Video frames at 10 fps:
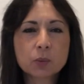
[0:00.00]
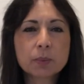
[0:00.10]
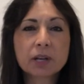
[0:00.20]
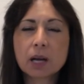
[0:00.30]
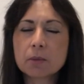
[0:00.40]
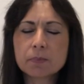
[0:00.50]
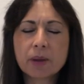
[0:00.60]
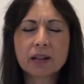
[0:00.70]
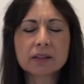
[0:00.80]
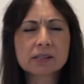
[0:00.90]
We become in
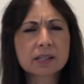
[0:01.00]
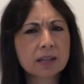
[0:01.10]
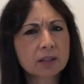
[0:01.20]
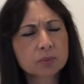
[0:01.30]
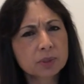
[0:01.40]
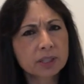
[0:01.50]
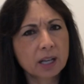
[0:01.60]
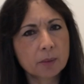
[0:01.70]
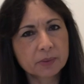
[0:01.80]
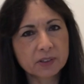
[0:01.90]
balance, and that really
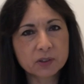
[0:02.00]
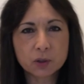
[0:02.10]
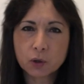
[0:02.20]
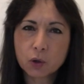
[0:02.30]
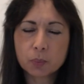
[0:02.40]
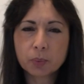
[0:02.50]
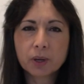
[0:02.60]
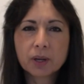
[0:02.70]
helps us to cope